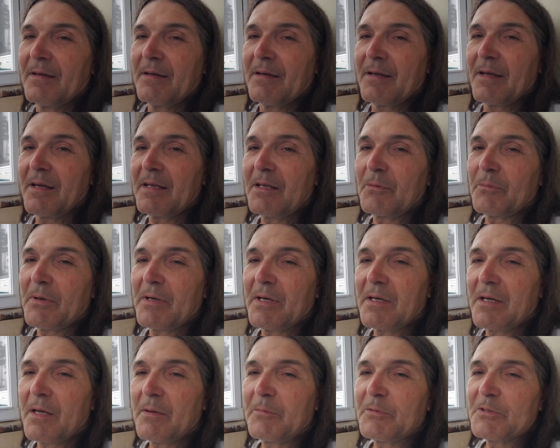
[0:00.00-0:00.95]
anyway,
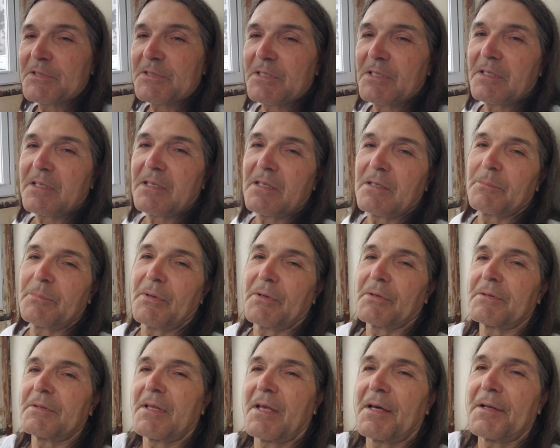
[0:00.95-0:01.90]
and I was thinking
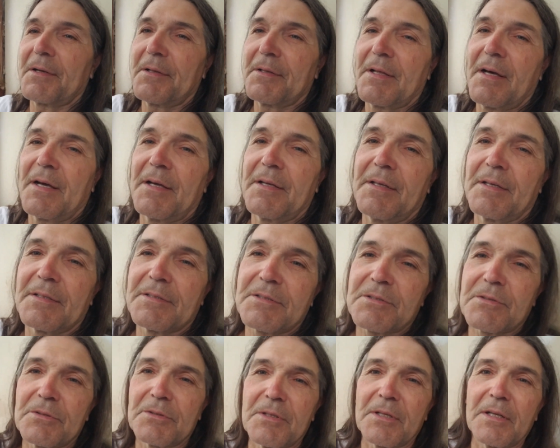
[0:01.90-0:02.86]
about that a lot
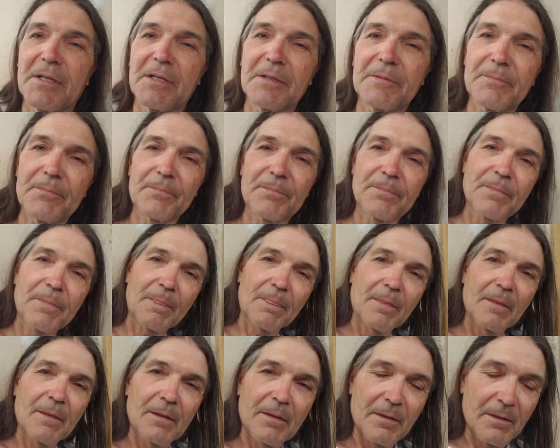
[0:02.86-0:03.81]
yesterday
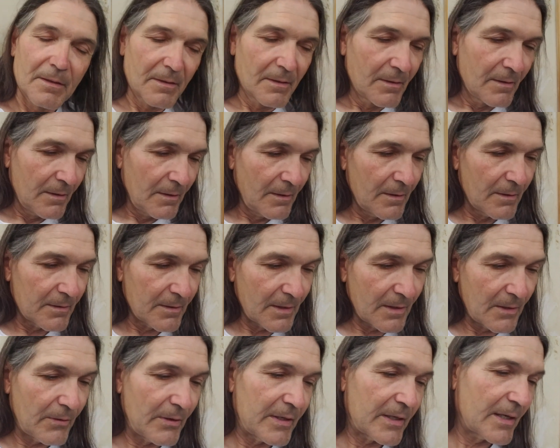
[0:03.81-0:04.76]
and
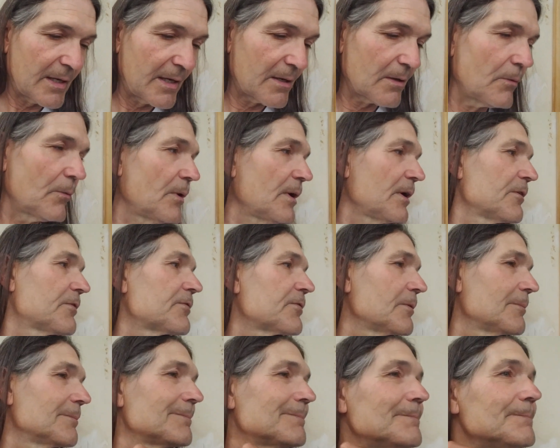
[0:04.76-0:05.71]
how I got away
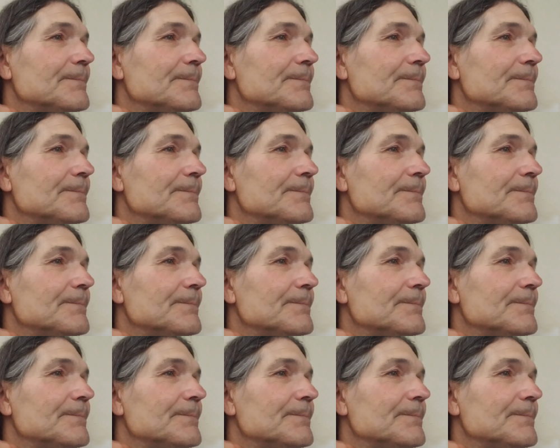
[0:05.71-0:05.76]
from